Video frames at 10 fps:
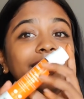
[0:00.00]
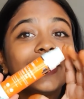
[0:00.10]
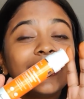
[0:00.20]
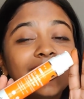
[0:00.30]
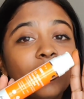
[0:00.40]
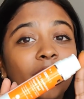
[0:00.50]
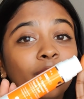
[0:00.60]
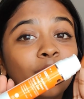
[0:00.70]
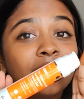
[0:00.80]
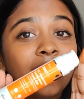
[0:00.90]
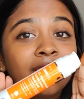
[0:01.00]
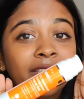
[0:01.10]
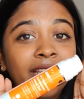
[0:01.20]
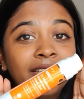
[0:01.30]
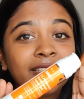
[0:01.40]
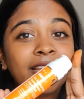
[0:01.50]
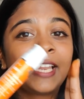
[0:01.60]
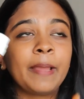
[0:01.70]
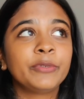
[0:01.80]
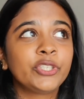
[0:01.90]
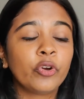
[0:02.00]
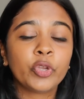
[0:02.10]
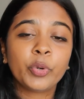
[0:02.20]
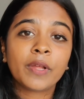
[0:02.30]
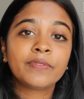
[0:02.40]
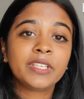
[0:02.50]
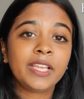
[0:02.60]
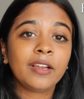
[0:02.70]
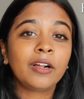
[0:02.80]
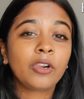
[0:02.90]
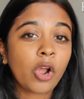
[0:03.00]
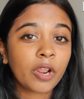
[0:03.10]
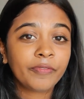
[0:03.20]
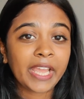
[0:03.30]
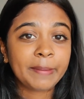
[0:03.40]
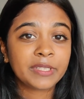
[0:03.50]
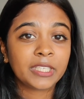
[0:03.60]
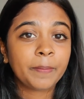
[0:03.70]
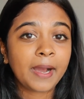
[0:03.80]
This is one of those sunscreens that I'm sure you would have seen a lot of times in the